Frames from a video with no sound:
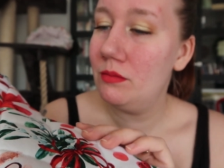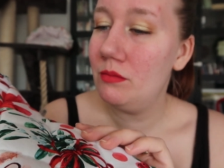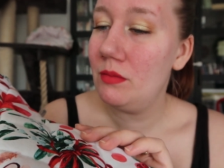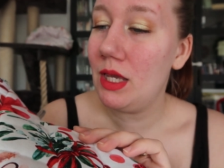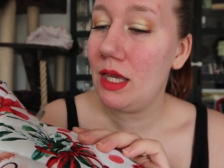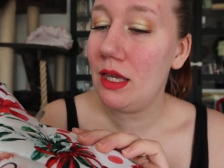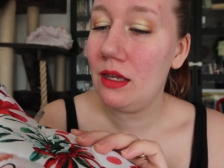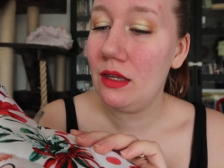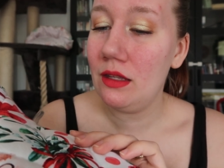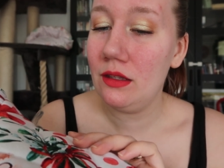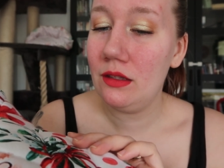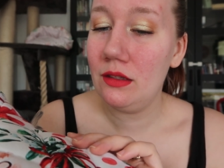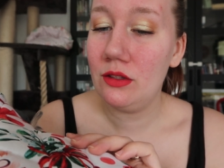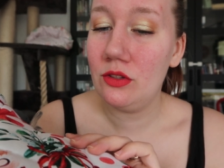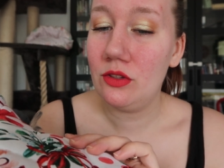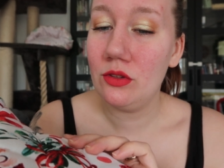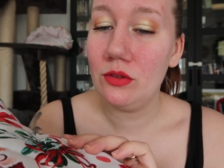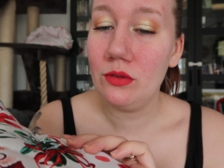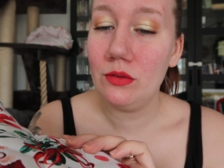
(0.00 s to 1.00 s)

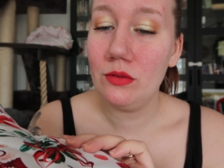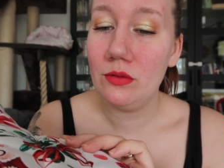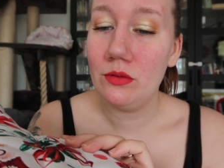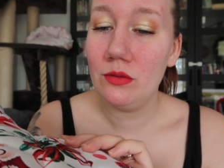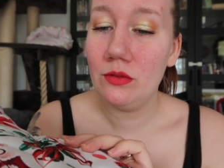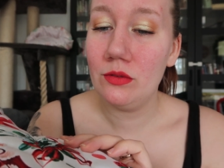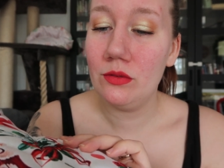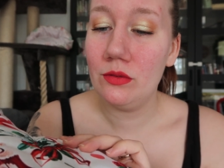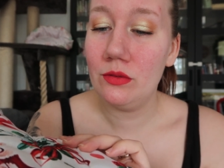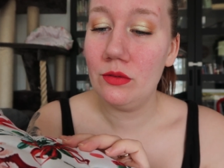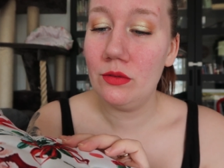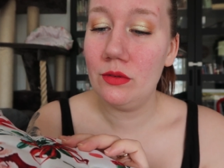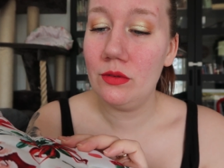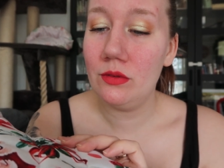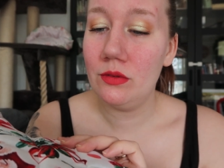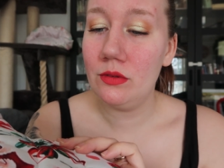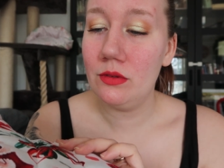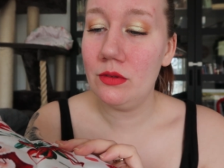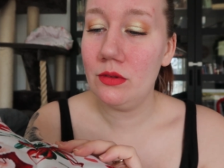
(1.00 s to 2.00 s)
made to
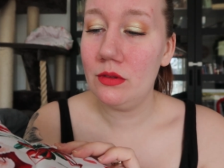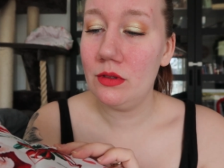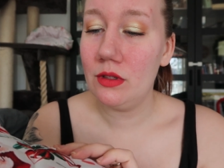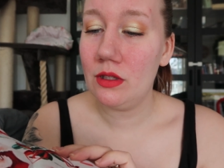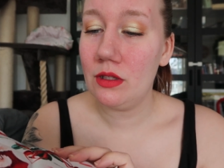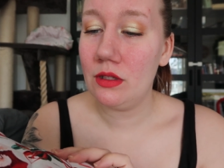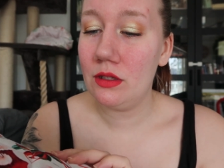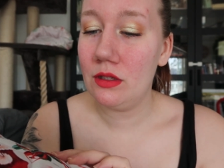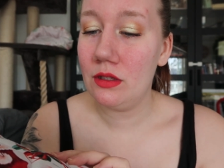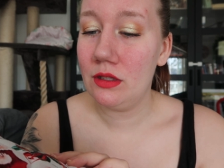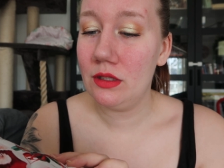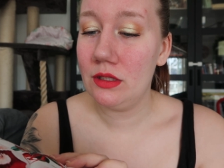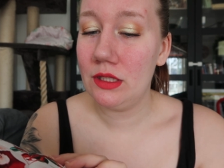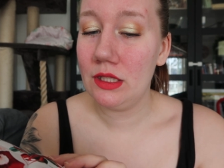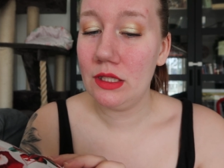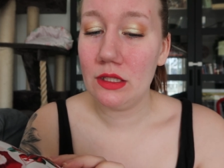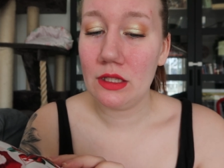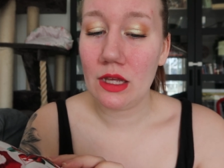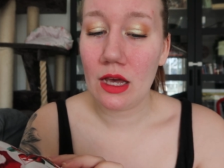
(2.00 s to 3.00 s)
uh,
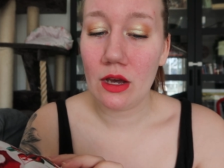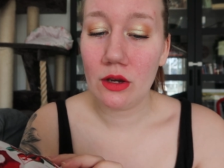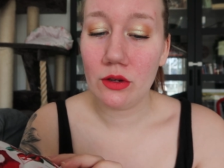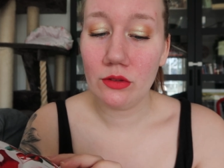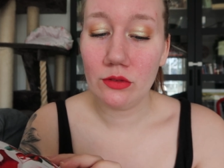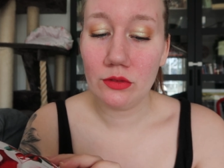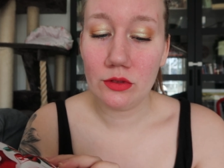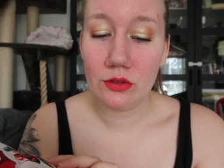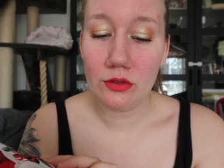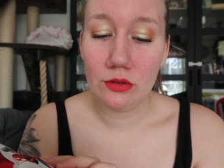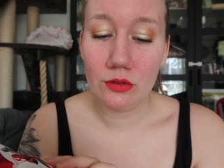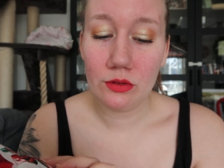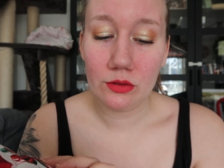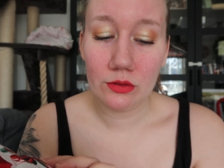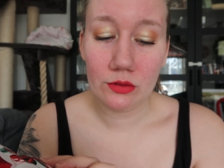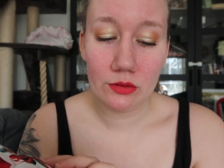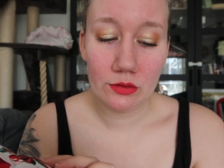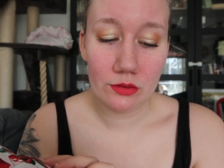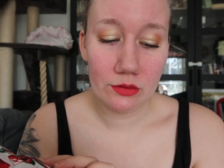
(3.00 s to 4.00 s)
did how
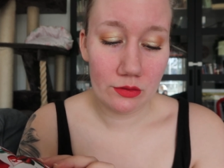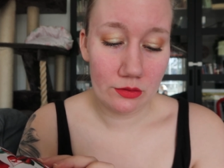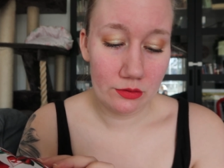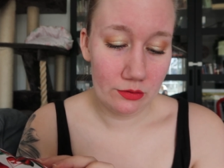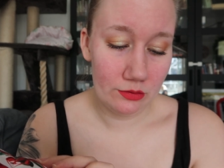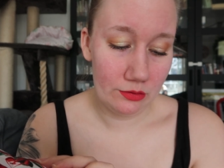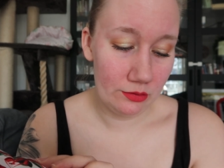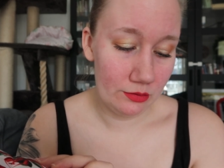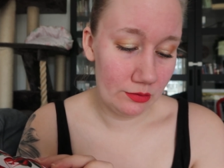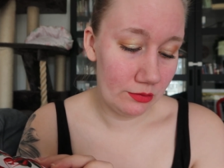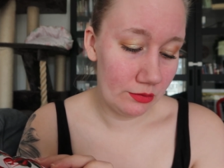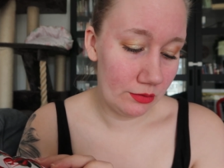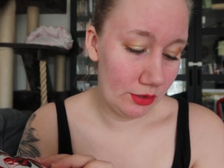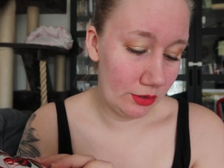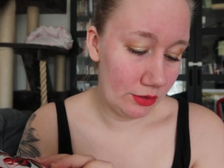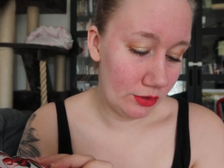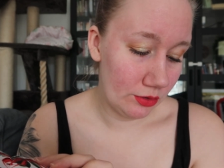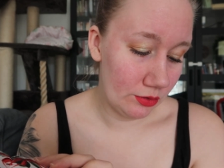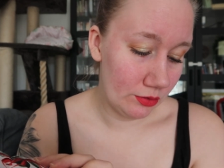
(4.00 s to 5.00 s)
to
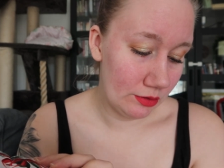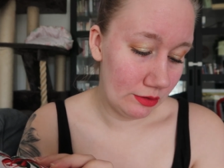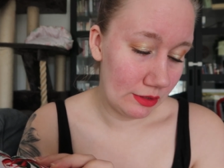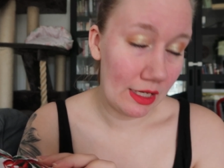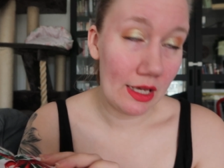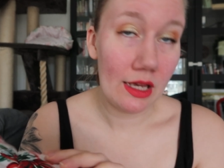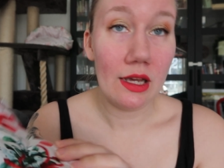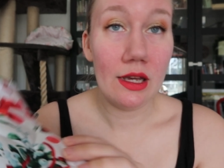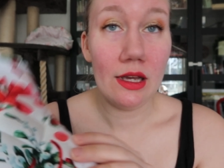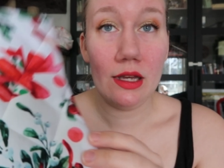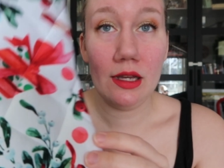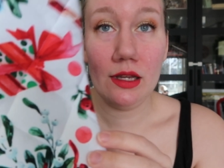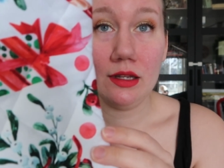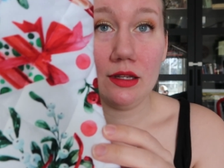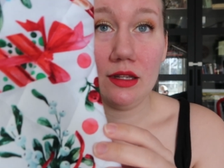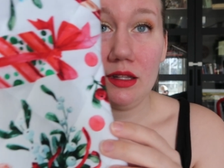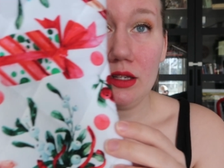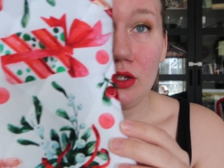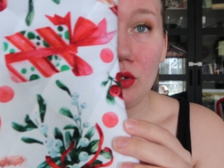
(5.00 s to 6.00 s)
do
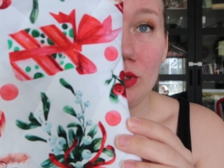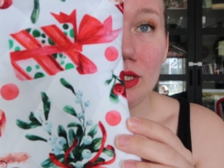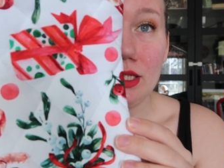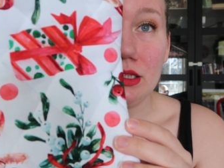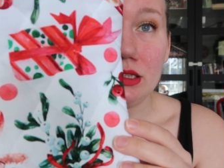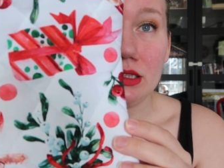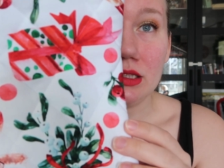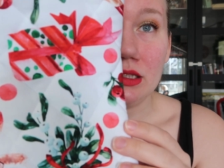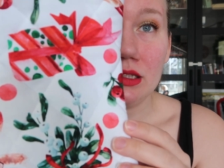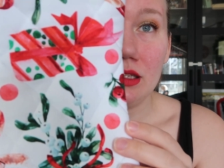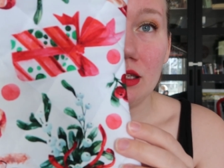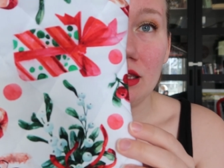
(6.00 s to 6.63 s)
the quilt